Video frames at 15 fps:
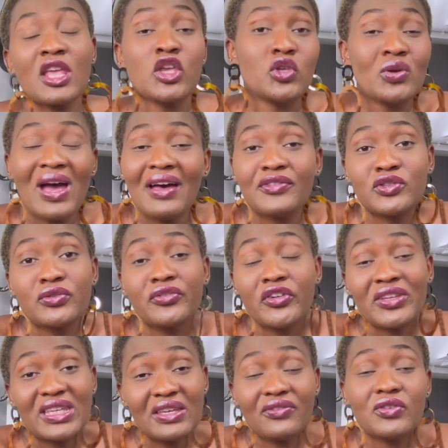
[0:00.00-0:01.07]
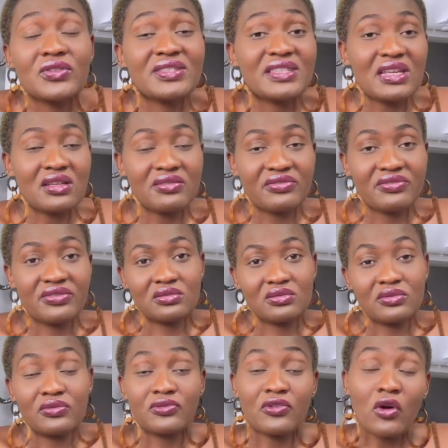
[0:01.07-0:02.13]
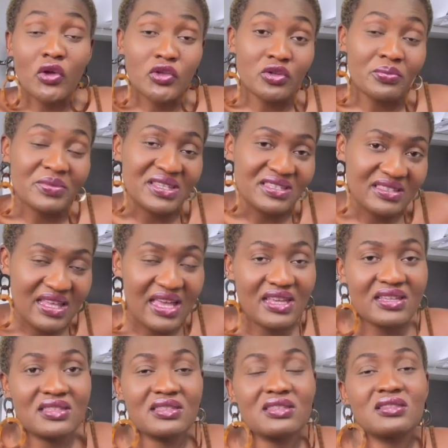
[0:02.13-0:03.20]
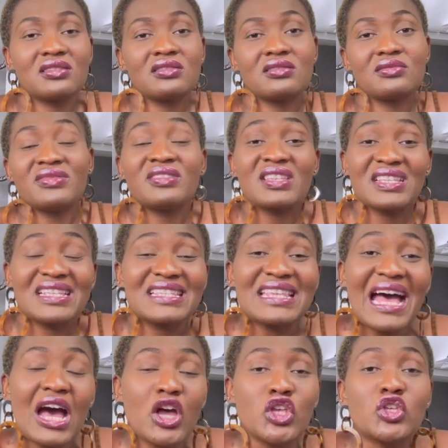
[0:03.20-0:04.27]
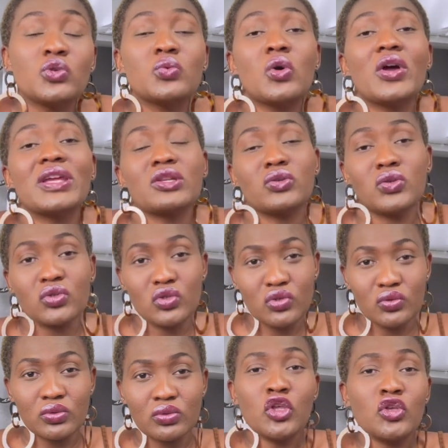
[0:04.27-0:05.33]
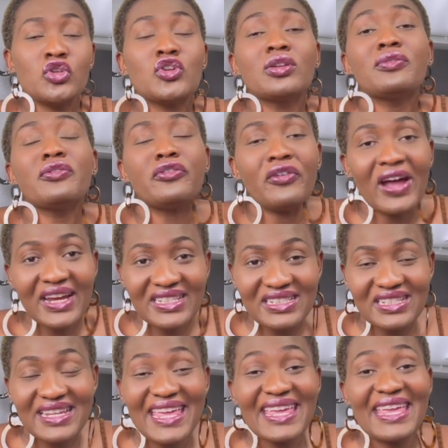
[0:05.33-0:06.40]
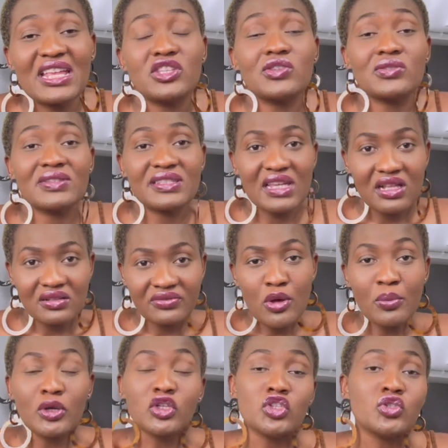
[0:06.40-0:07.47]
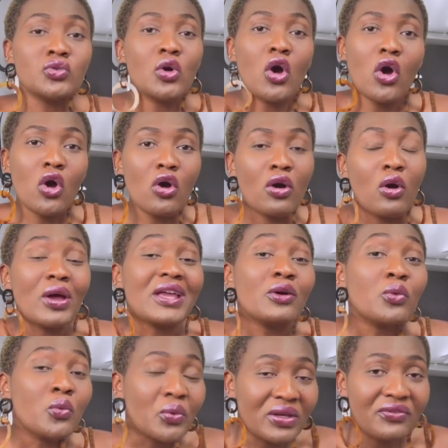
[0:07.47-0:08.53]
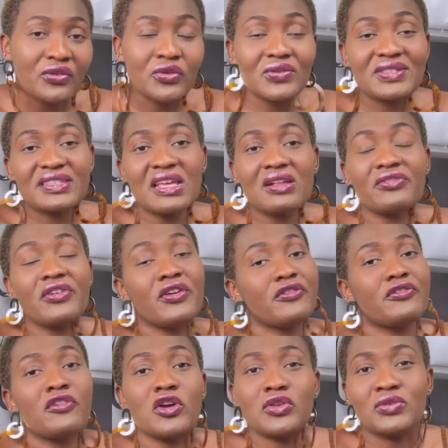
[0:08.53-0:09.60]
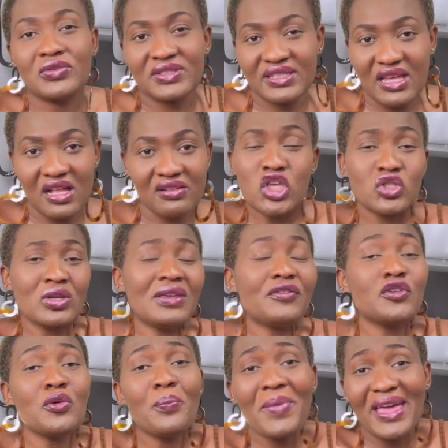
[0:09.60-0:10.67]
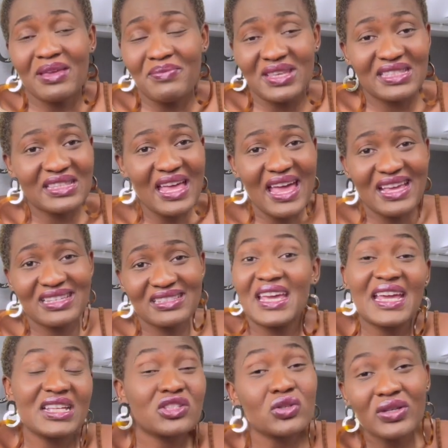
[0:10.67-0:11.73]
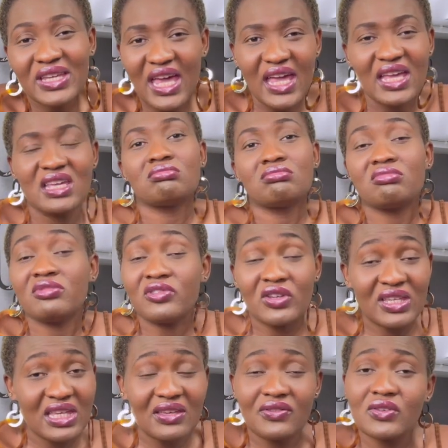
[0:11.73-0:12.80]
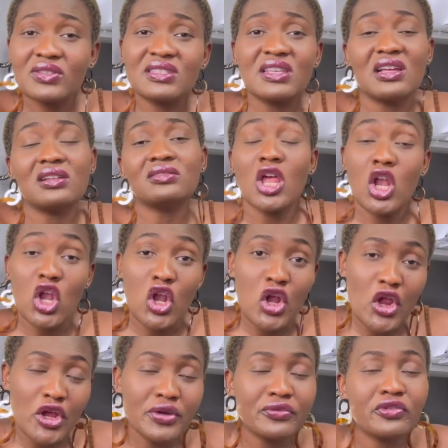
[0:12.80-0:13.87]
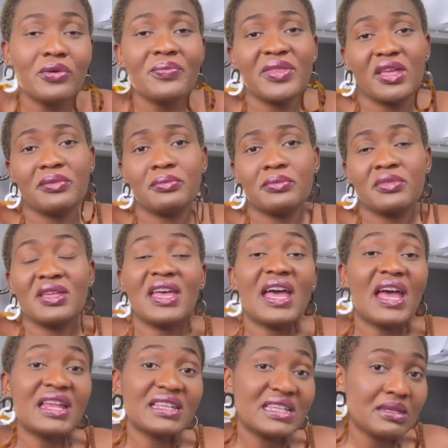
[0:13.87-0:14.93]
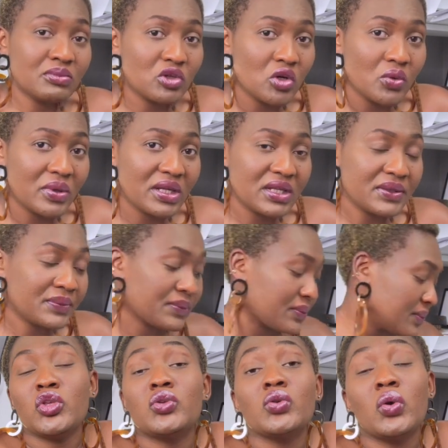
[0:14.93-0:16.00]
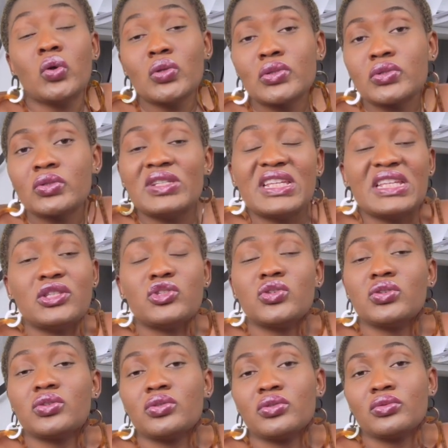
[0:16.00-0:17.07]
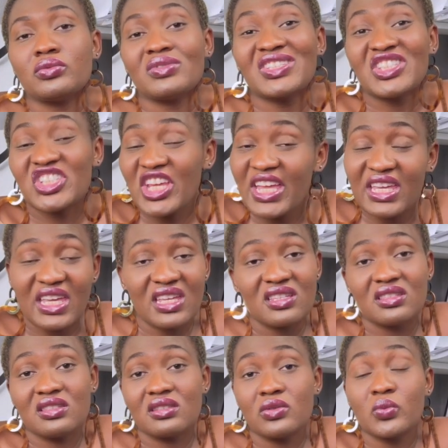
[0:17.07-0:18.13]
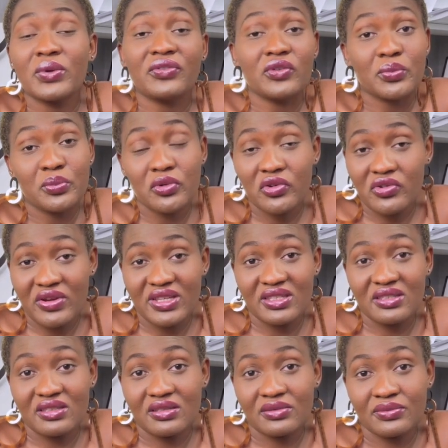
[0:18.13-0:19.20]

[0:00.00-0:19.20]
You have to forgive yourself for your mistakes. This is how you are in control. You're not fighting against yourself, but you are with yourself for yourself. So if you make mistakes, it's okay. Forgive yourself, learn from them, and keep going. You also need to check in with your progress.